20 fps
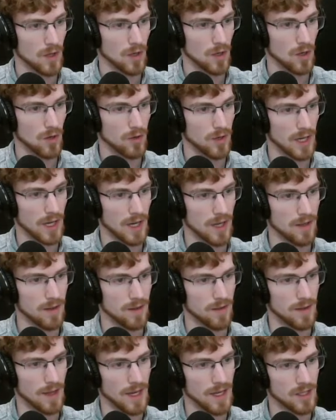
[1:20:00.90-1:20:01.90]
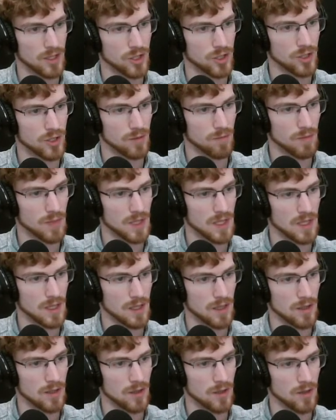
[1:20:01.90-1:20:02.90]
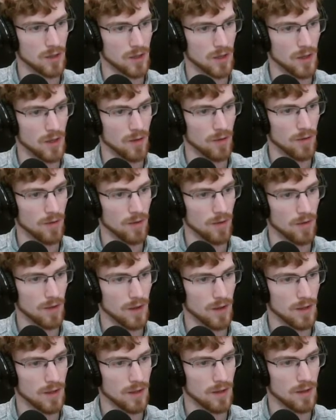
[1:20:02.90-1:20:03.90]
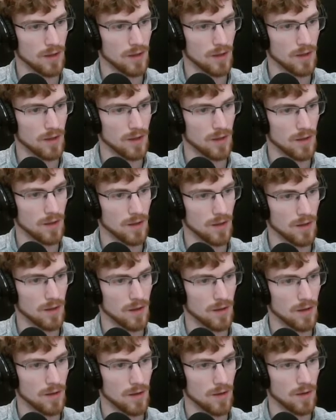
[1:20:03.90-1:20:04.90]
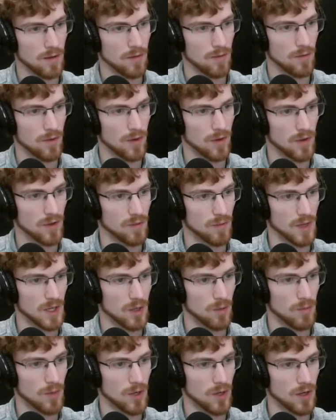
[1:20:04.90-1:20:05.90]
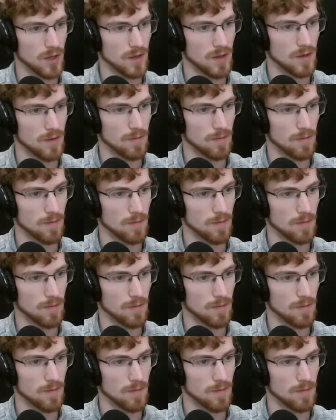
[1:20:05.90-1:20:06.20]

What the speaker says: Okay, that should be good enough, I think, for this middle part.